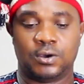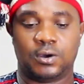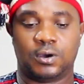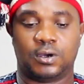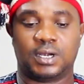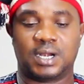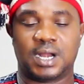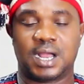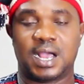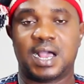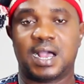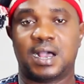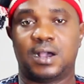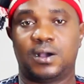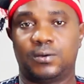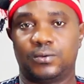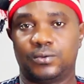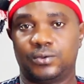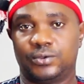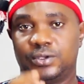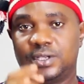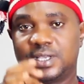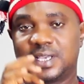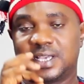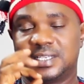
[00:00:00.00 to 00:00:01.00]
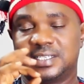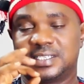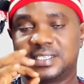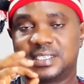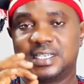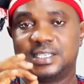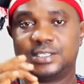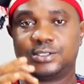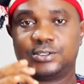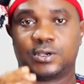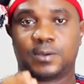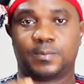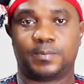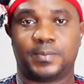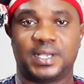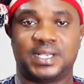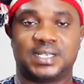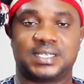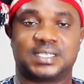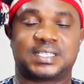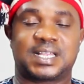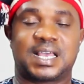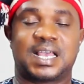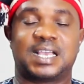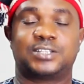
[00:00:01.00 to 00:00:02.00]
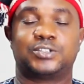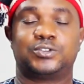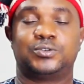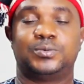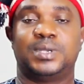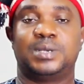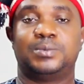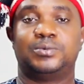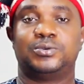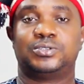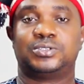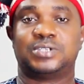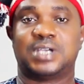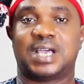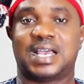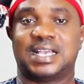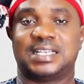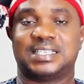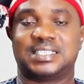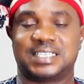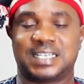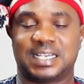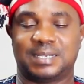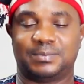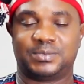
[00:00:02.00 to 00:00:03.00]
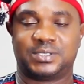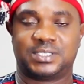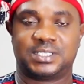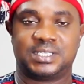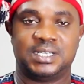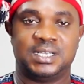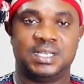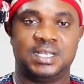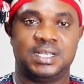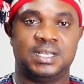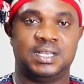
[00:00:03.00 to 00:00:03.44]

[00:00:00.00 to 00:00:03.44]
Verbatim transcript: on how you can set your Paystack to be able to accept